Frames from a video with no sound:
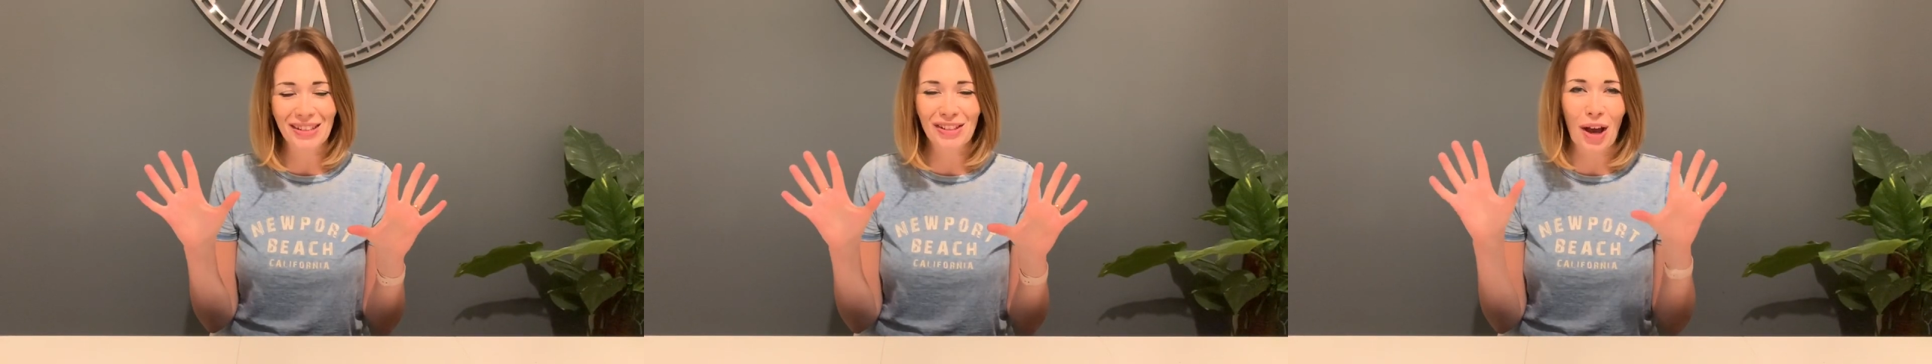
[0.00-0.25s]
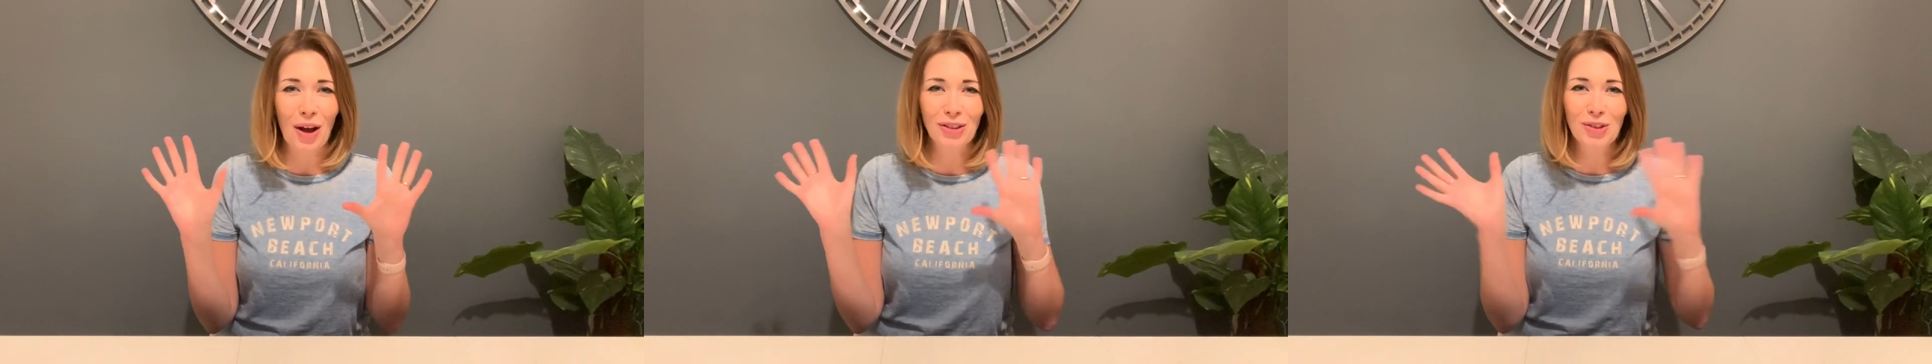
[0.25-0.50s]

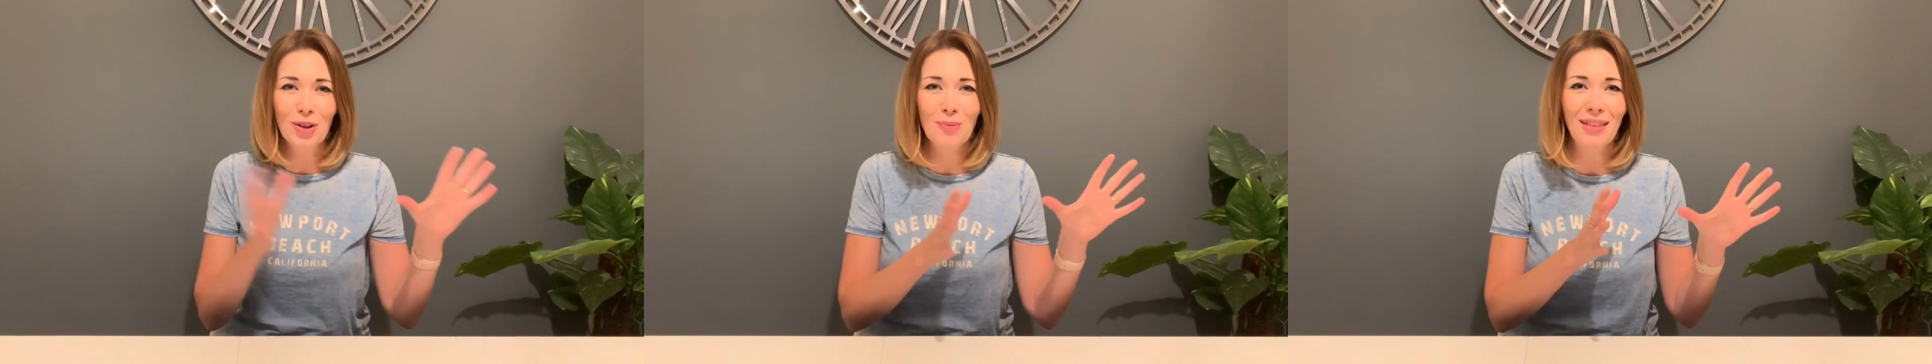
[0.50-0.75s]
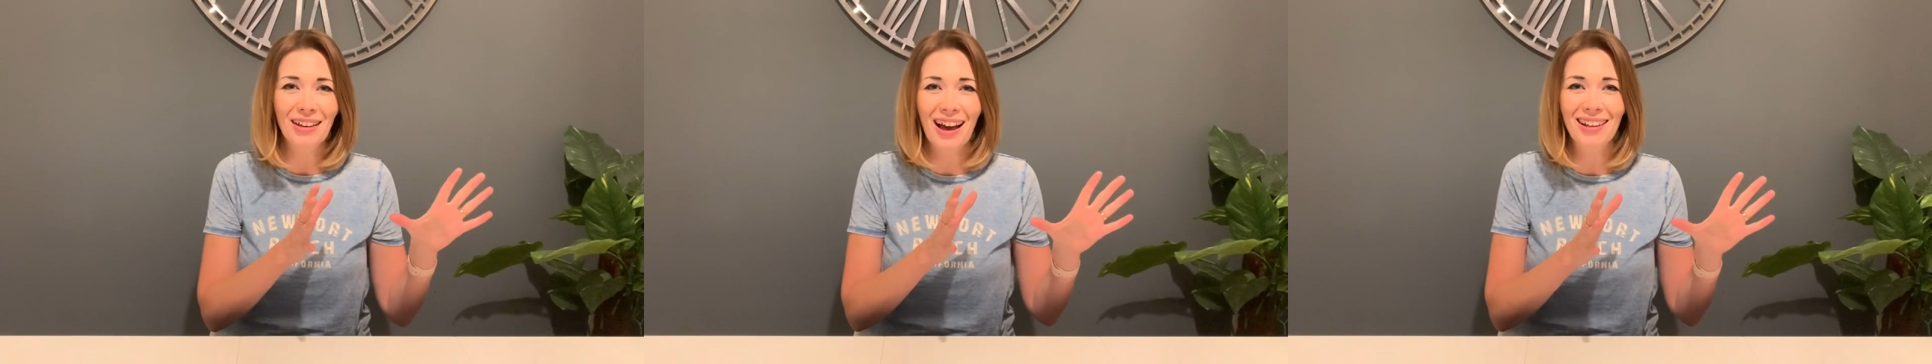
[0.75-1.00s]
So I'll talk
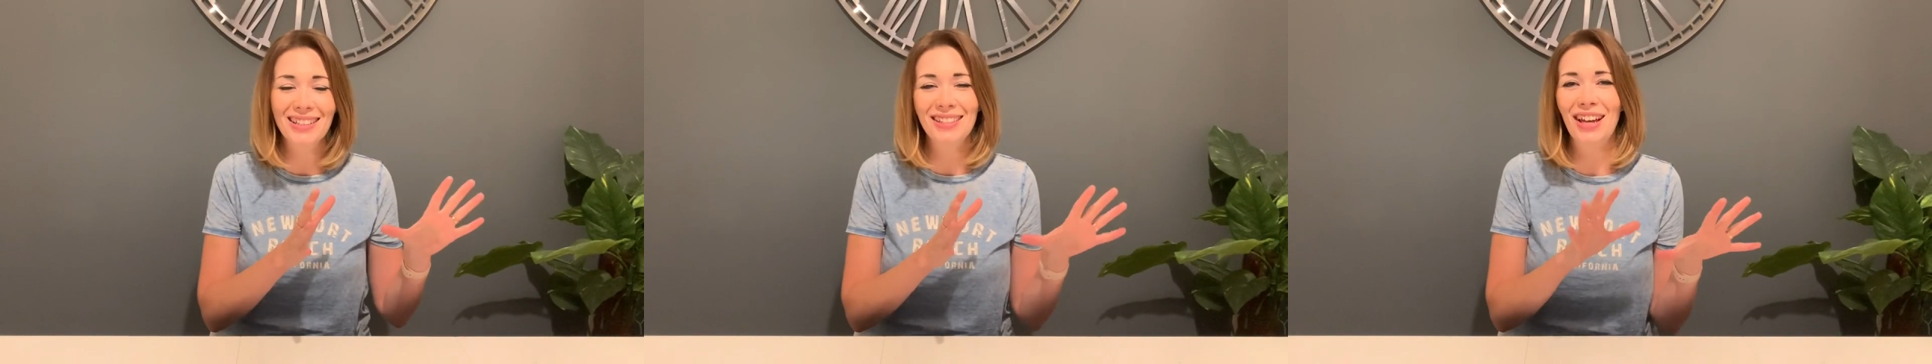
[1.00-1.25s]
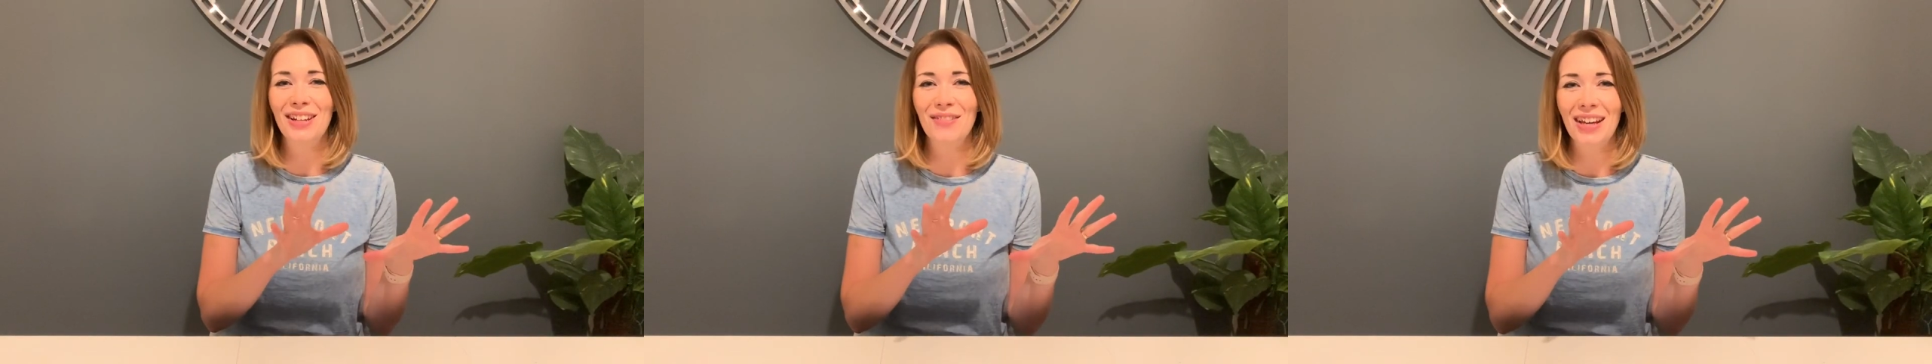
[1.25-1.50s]
about the colour
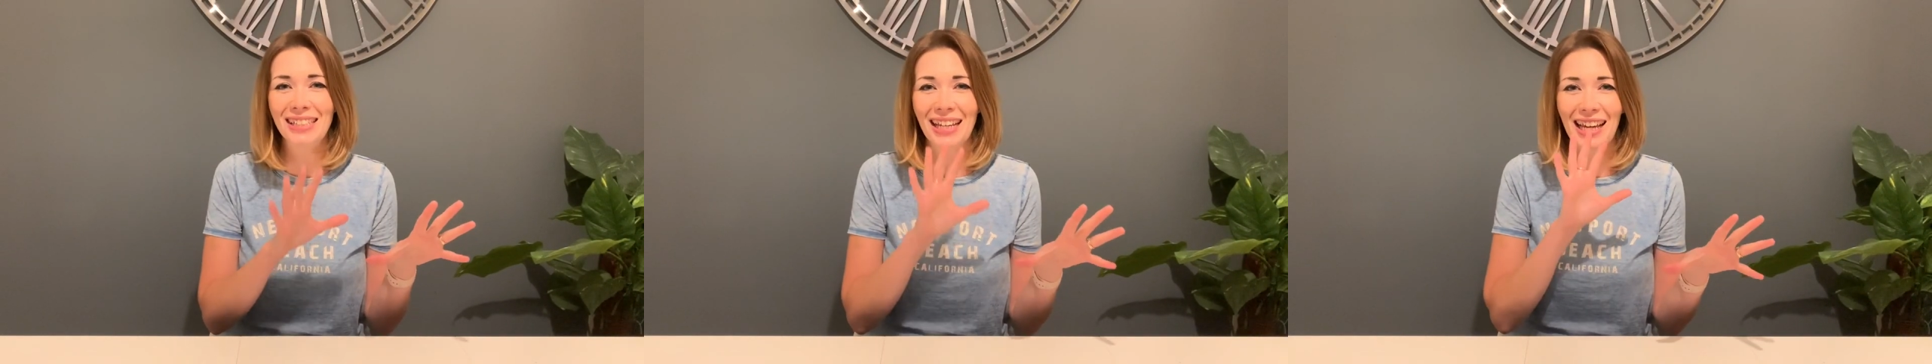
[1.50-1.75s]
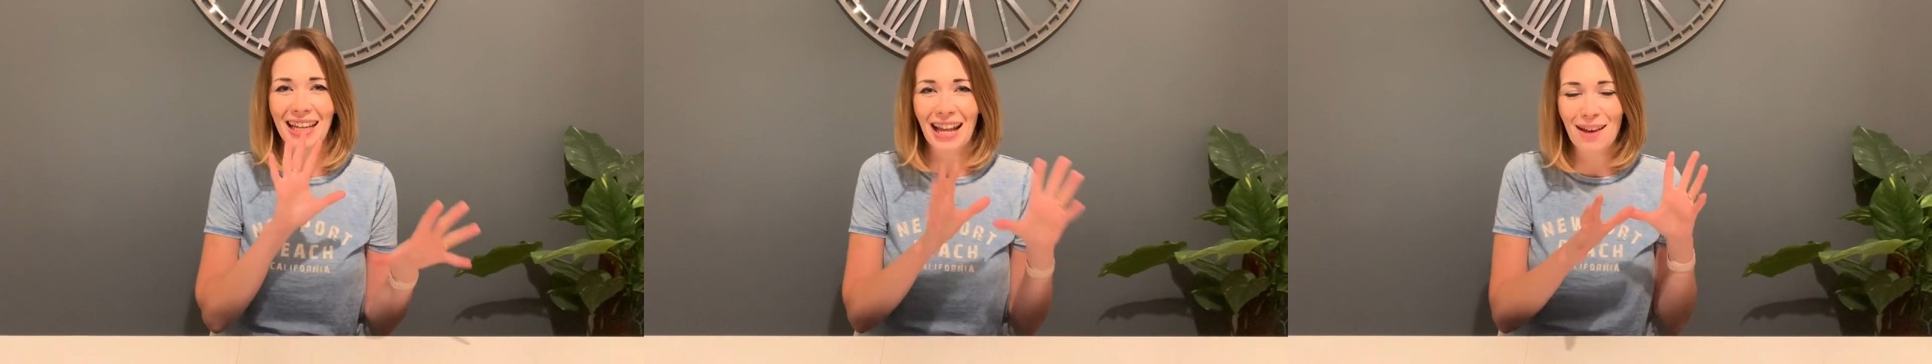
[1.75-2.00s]
side of it
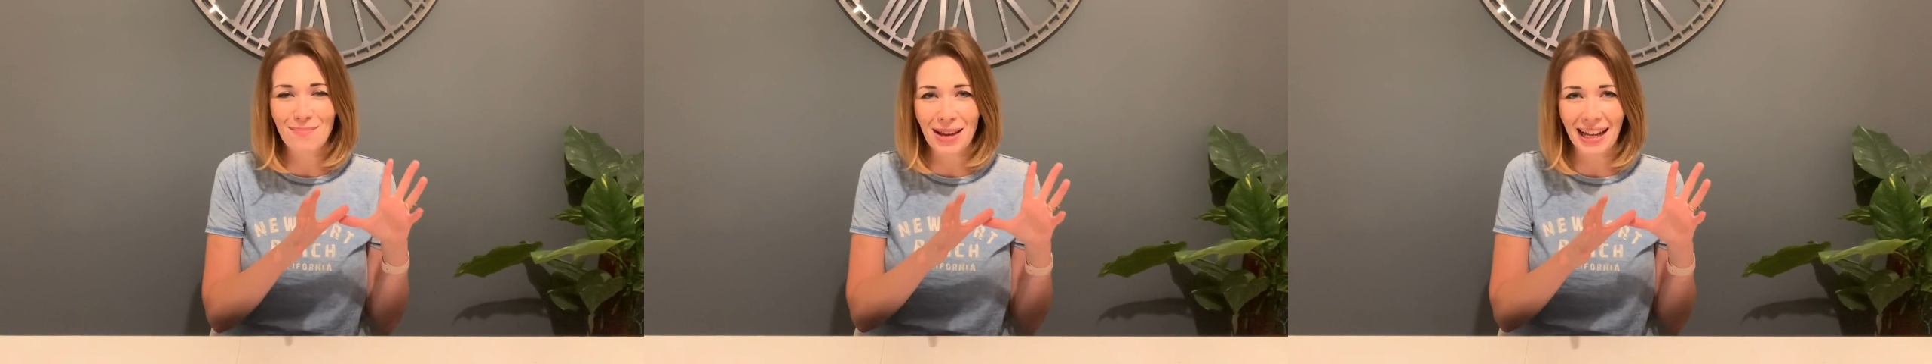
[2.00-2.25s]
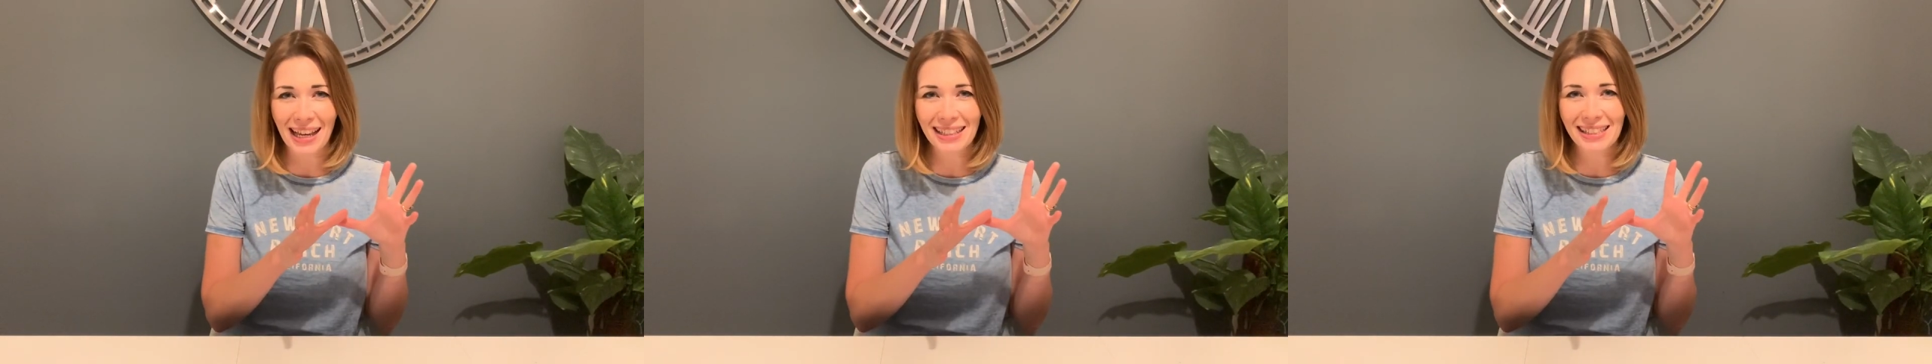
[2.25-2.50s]
in a
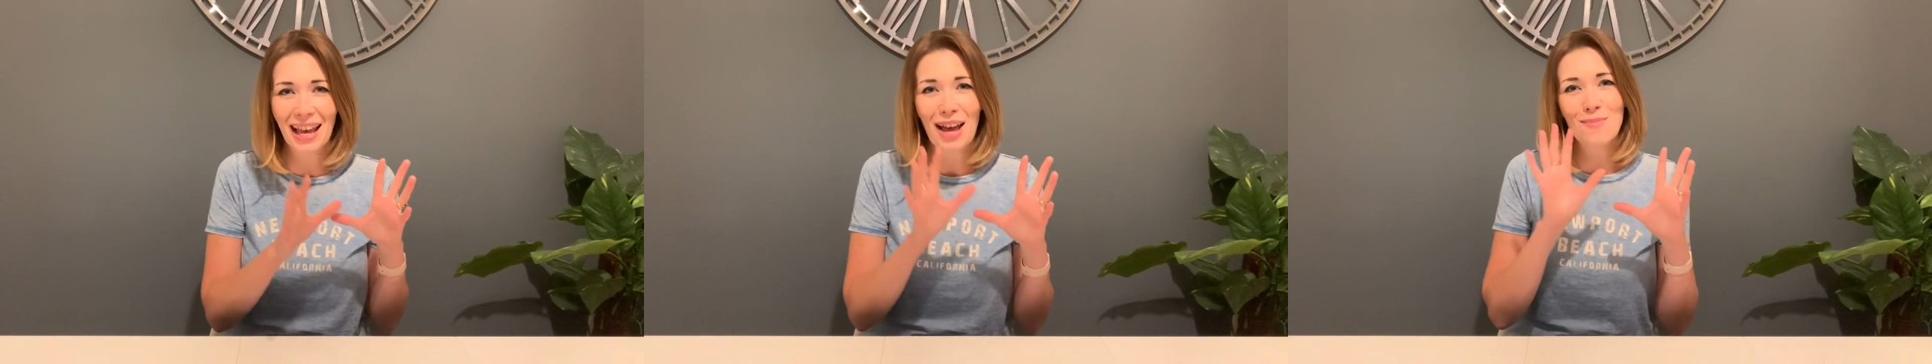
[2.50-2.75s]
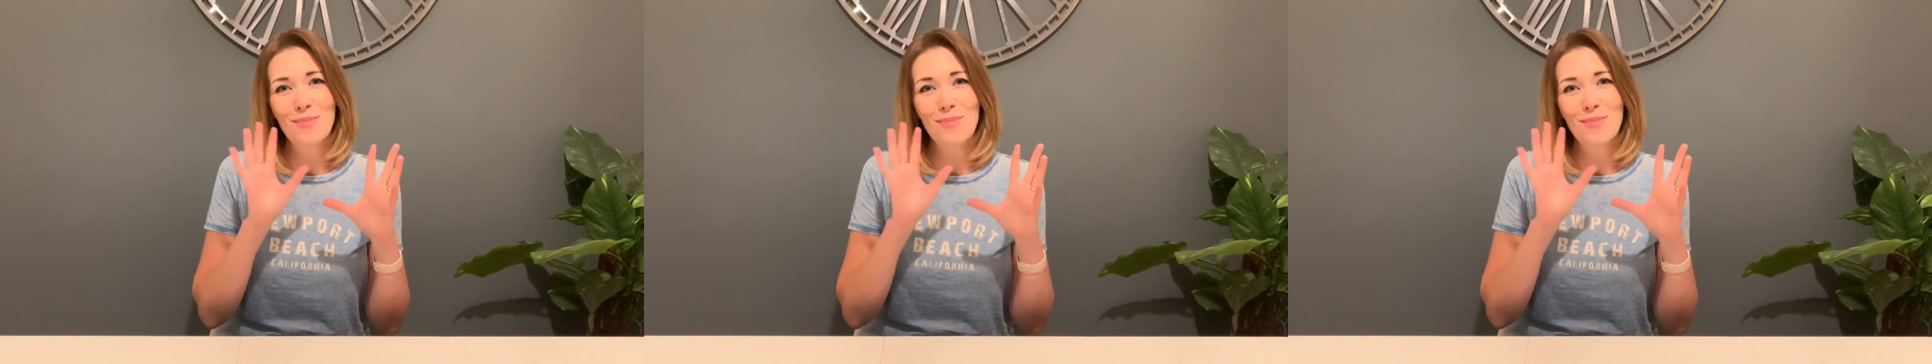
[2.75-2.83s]
minute,